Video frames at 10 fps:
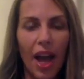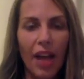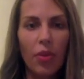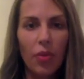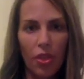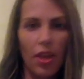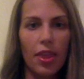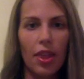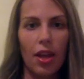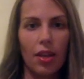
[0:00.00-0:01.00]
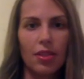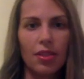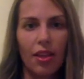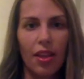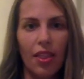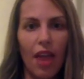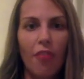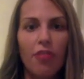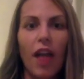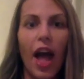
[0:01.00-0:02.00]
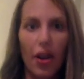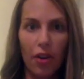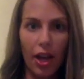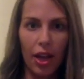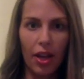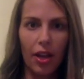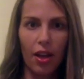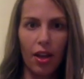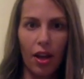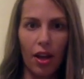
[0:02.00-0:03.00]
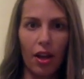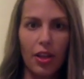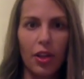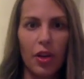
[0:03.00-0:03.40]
I don't think that it's that flattering, on